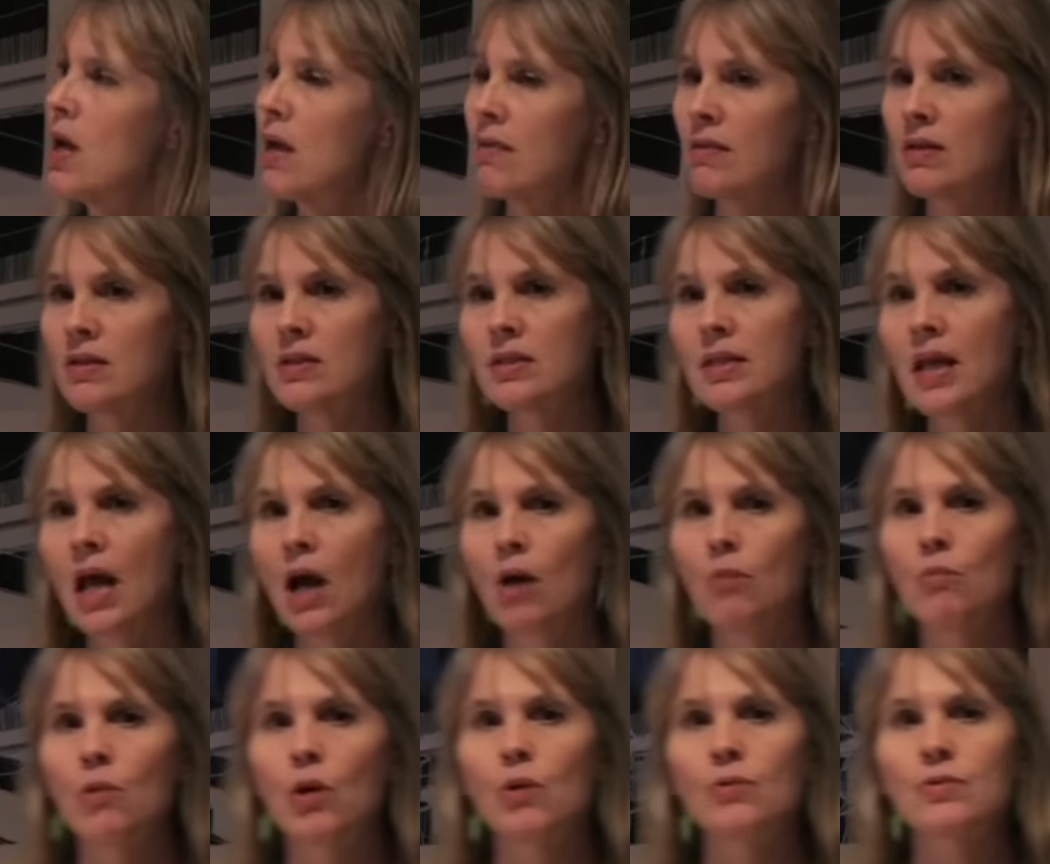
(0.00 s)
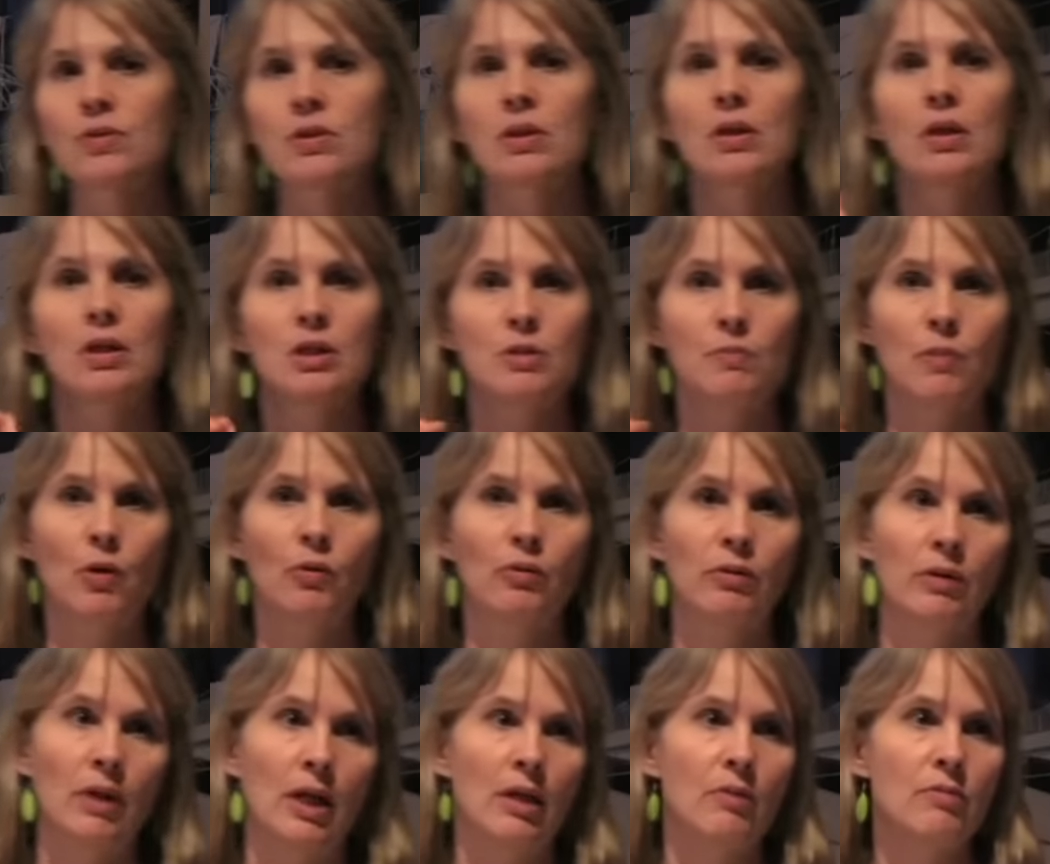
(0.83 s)
This is how most
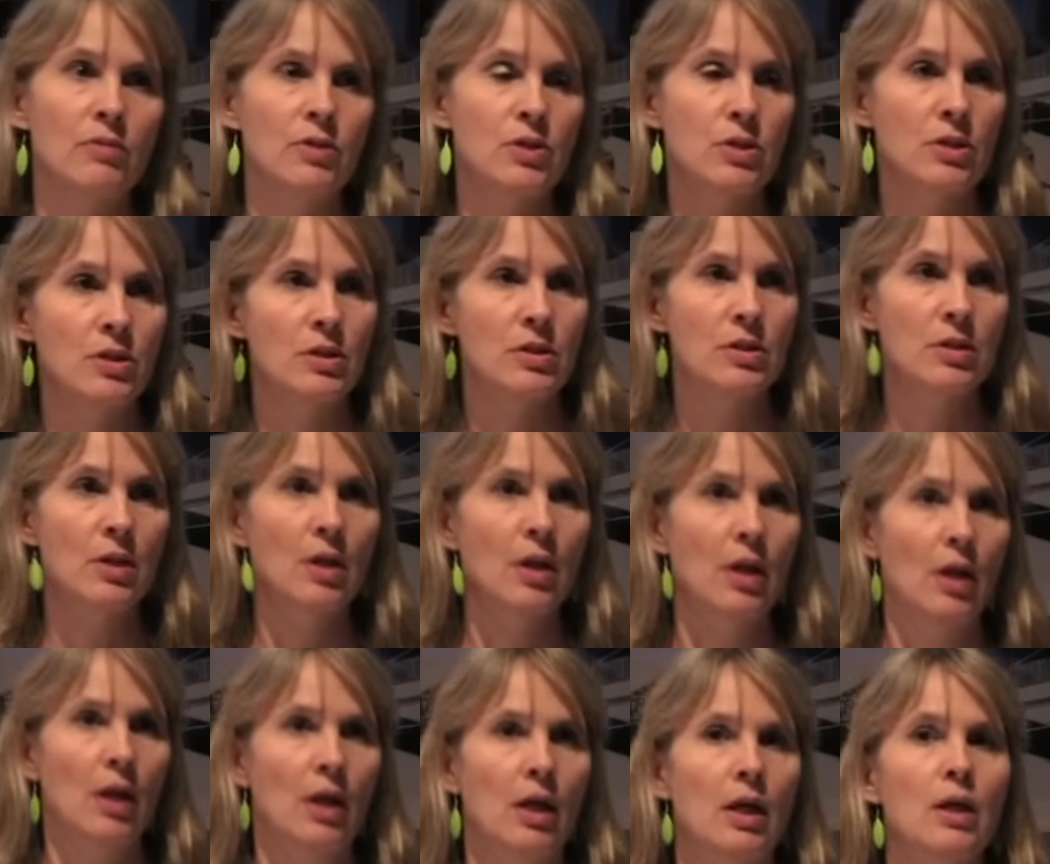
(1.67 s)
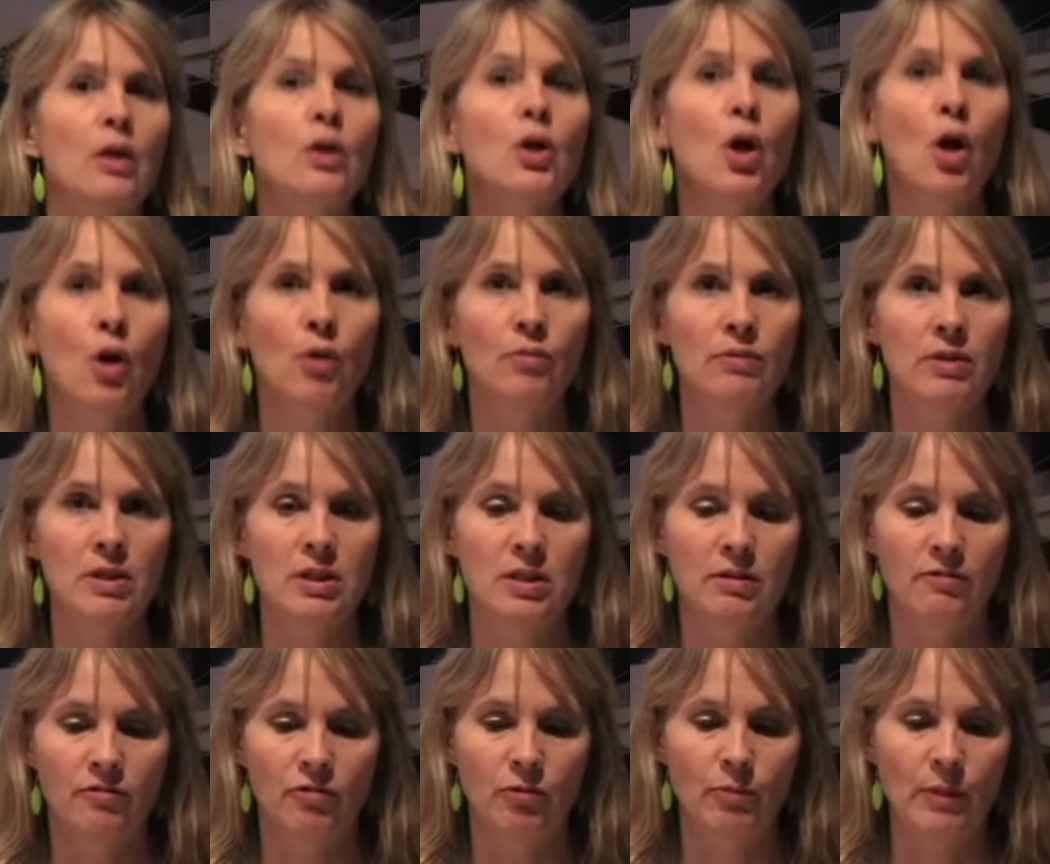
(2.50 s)
spoken languages encode
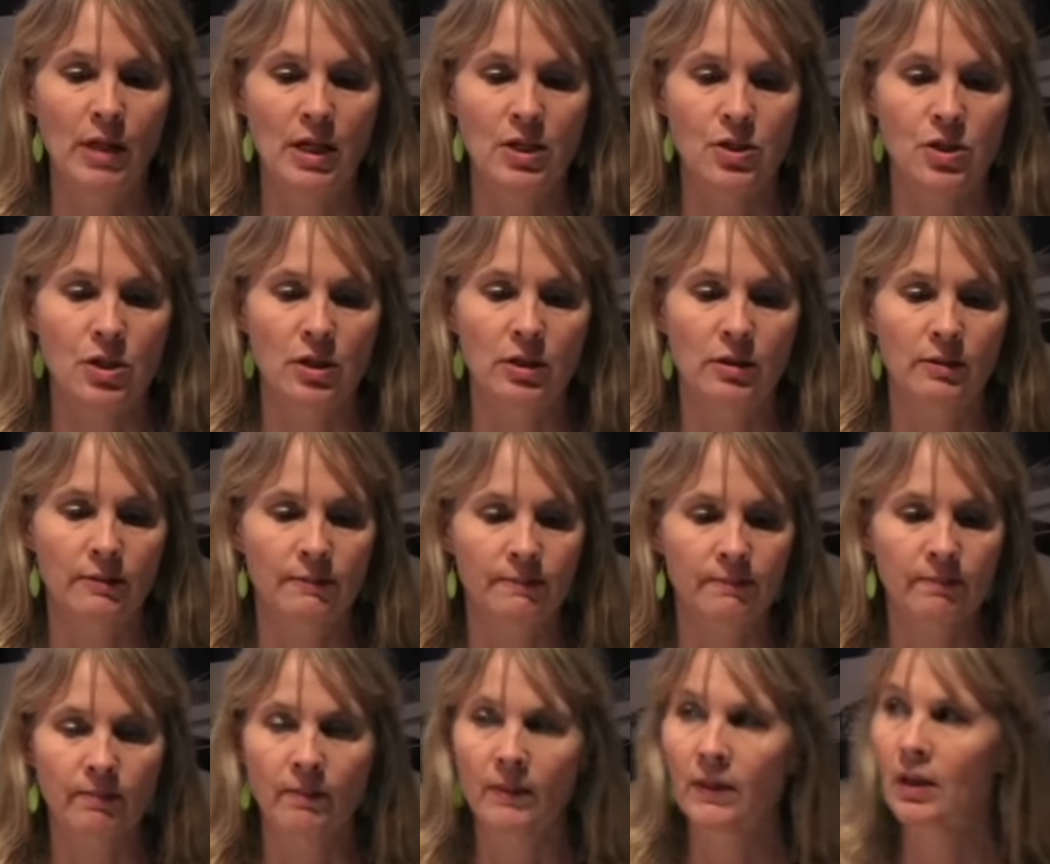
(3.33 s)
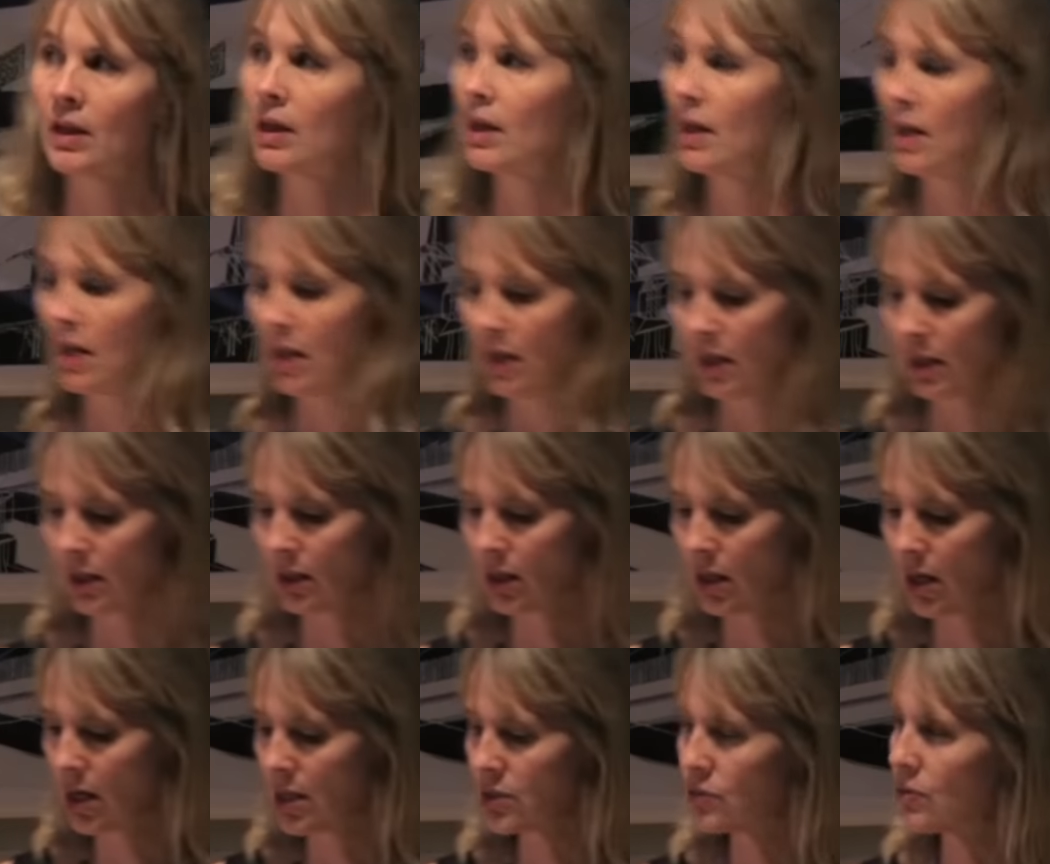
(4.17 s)
this information. In
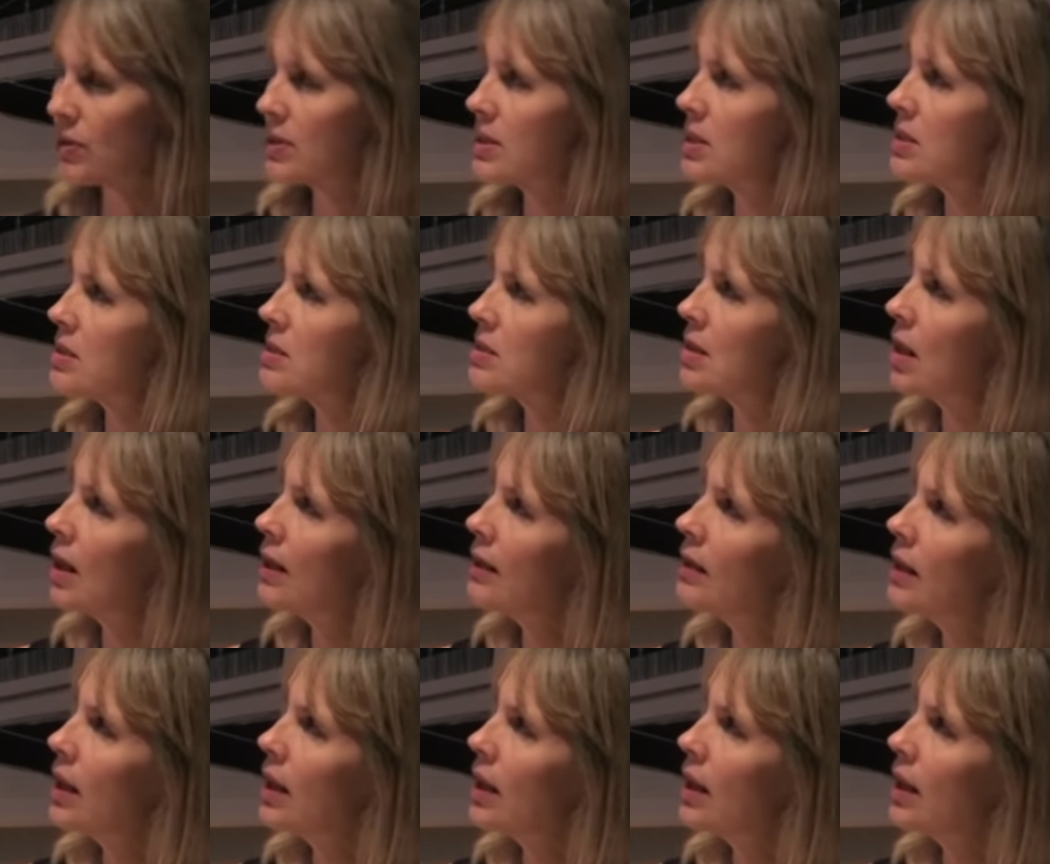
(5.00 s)
contrast, in sign